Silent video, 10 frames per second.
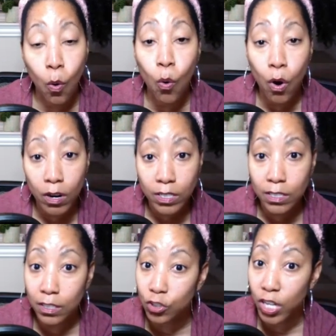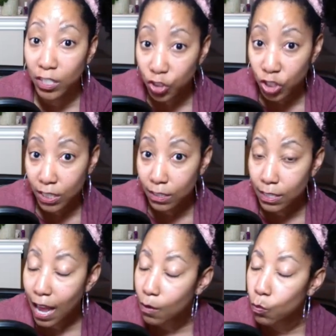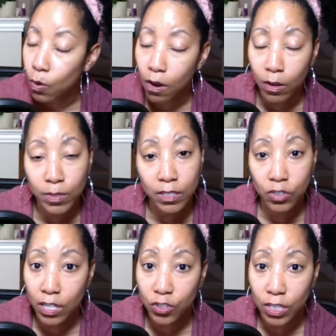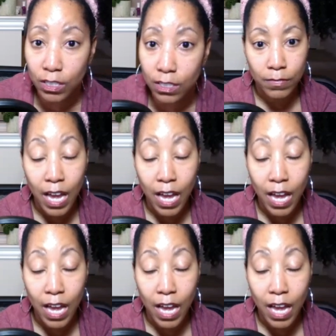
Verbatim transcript: or suggestions, I welcome suggestions.